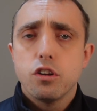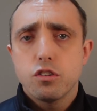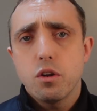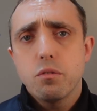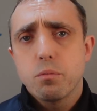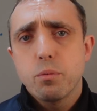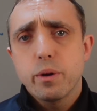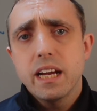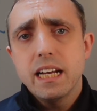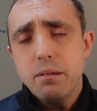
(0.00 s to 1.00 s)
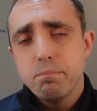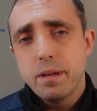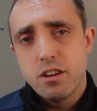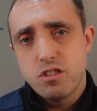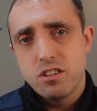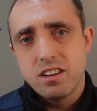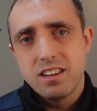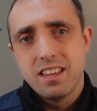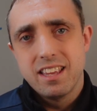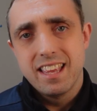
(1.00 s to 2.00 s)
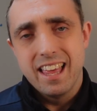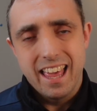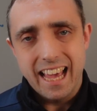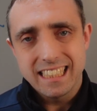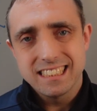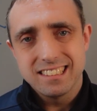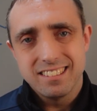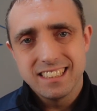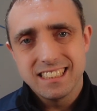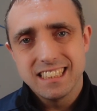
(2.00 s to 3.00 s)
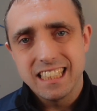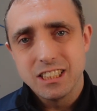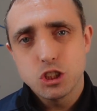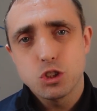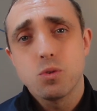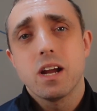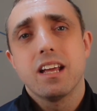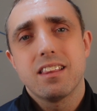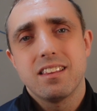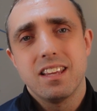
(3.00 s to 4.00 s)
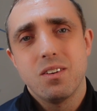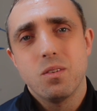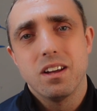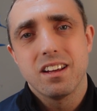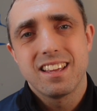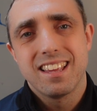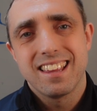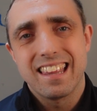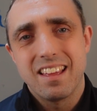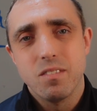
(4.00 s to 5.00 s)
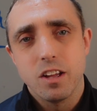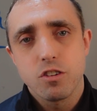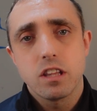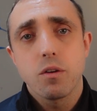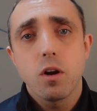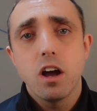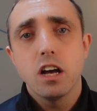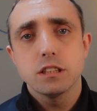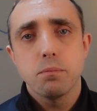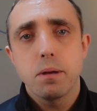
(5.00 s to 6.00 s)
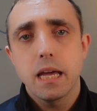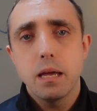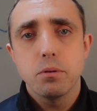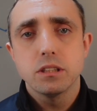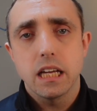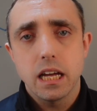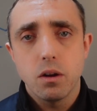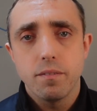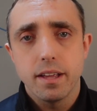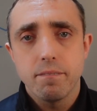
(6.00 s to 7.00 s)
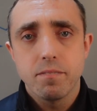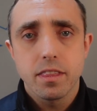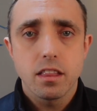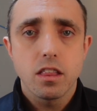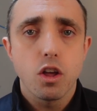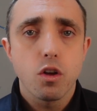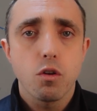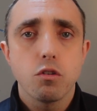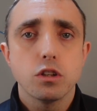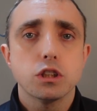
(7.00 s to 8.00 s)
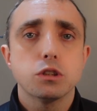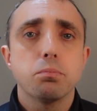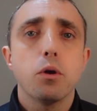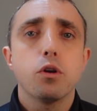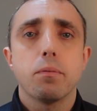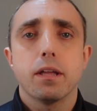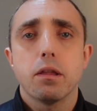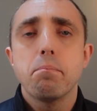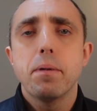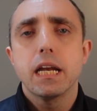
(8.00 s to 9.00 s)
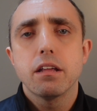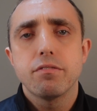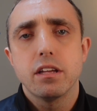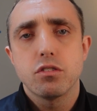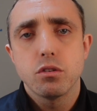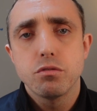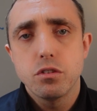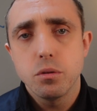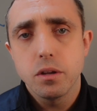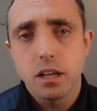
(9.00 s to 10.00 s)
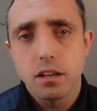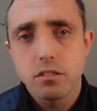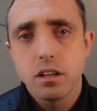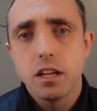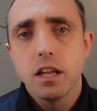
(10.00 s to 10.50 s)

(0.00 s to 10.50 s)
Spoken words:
don't really mention exercises and strengthening work that much. There are some papers out there that spoke about the benefits of doing it,